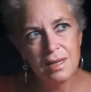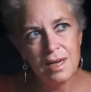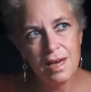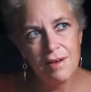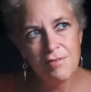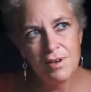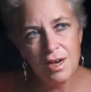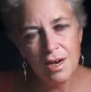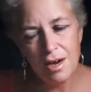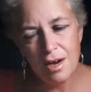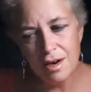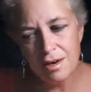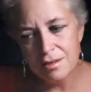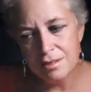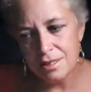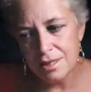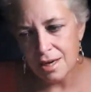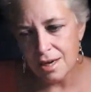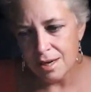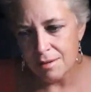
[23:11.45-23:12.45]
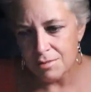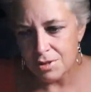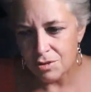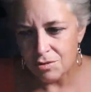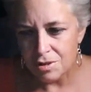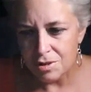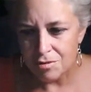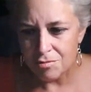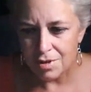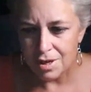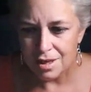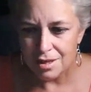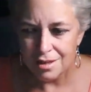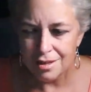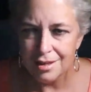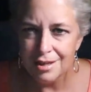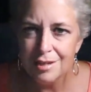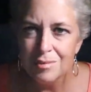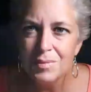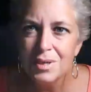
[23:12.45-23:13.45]
Having a hard time doing the
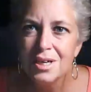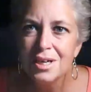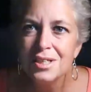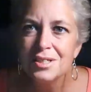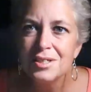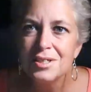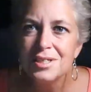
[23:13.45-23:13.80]
right thing because